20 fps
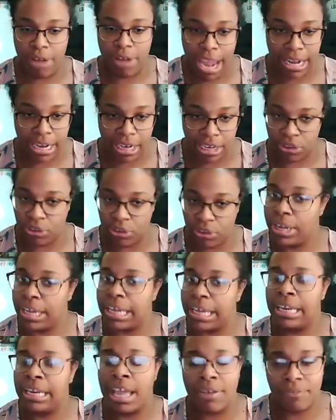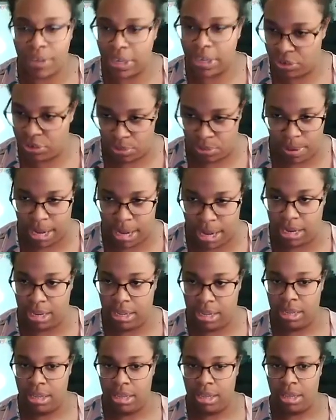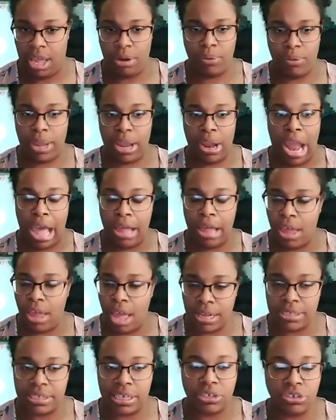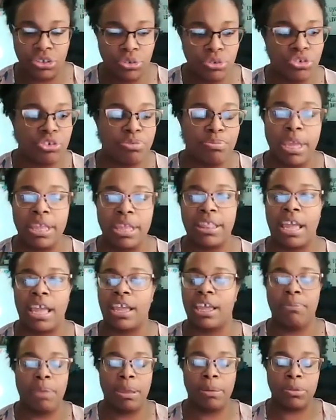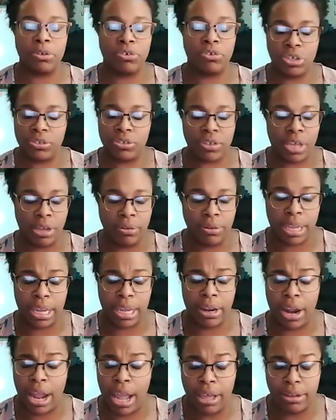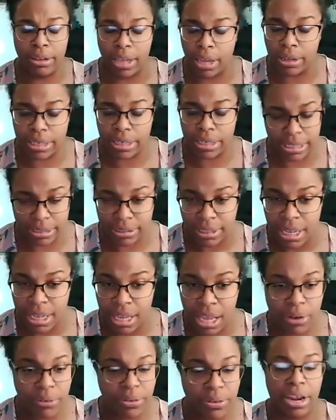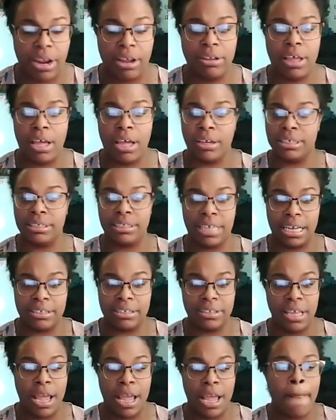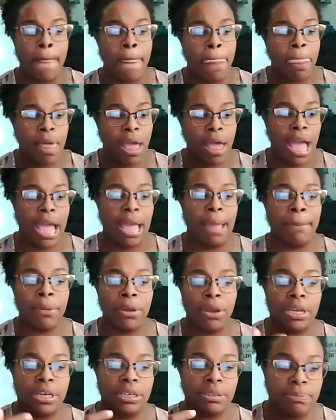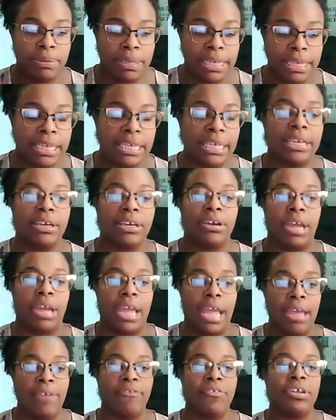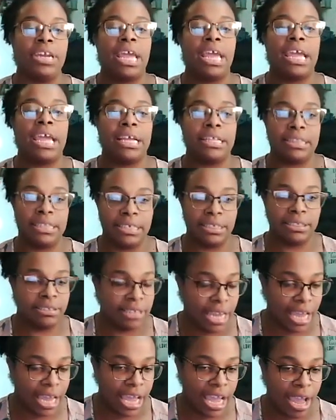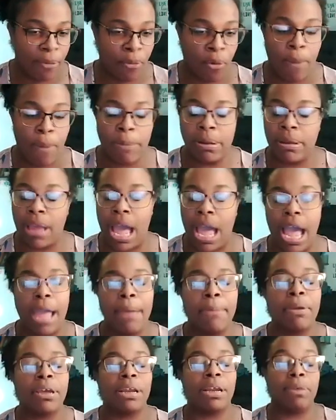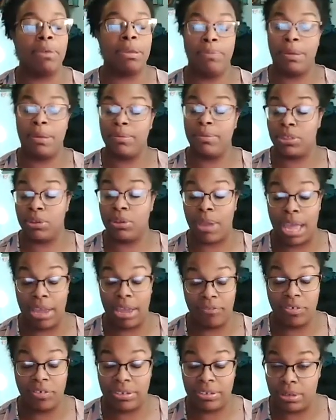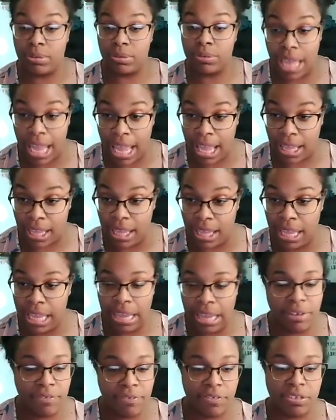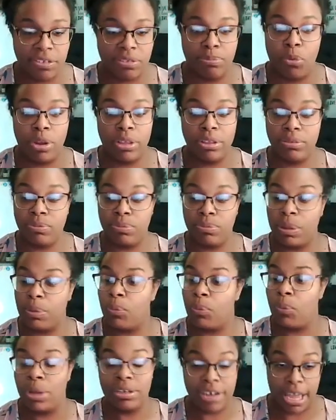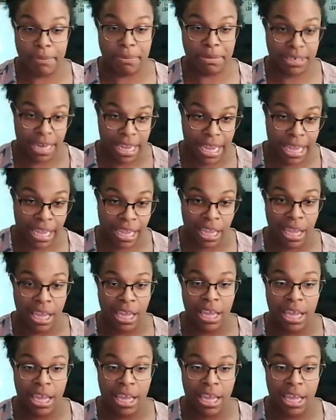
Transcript: ready, you're getting that vessel ready. I don't care how long it takes. You just make that commitment. Jesus, I don't care how long it is. I don't care how long it takes. I'm gonna be here every day at this time, or I'm gonna I'm gonna be meet with you every single day. Even if it's more than one time a day,